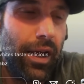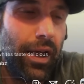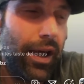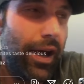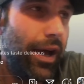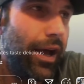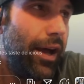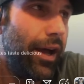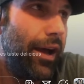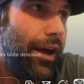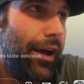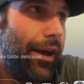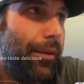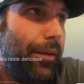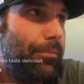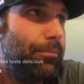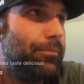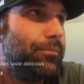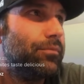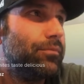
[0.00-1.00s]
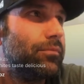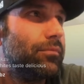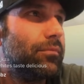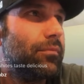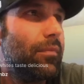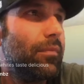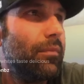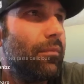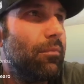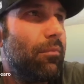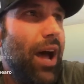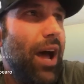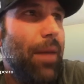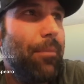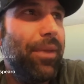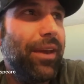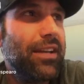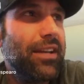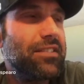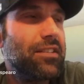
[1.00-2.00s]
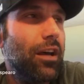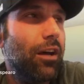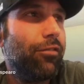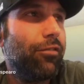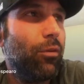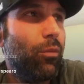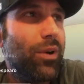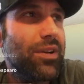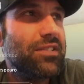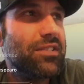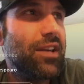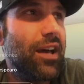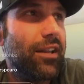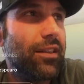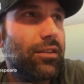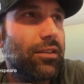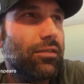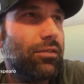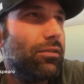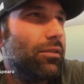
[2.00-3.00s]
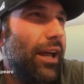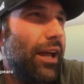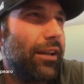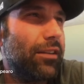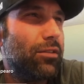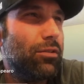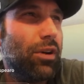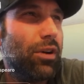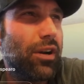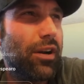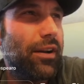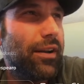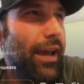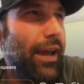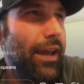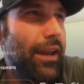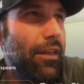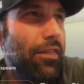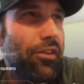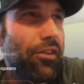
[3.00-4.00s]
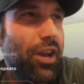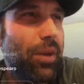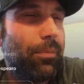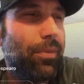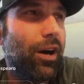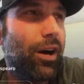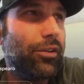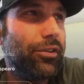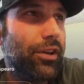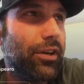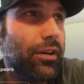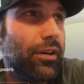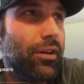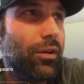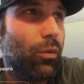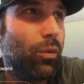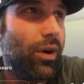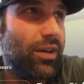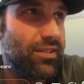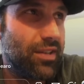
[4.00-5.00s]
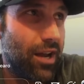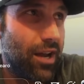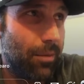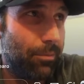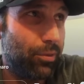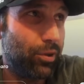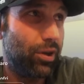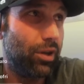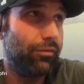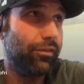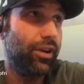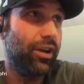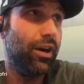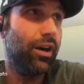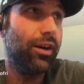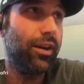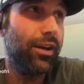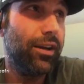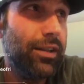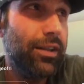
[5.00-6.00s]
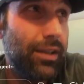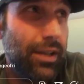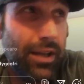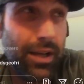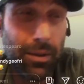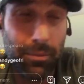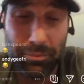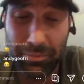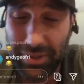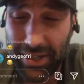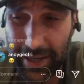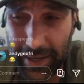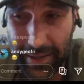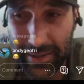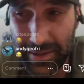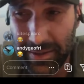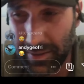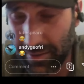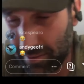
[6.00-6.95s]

My biggest yellowfin was the 283 pounder was out of Puerto Vallarta. Brennan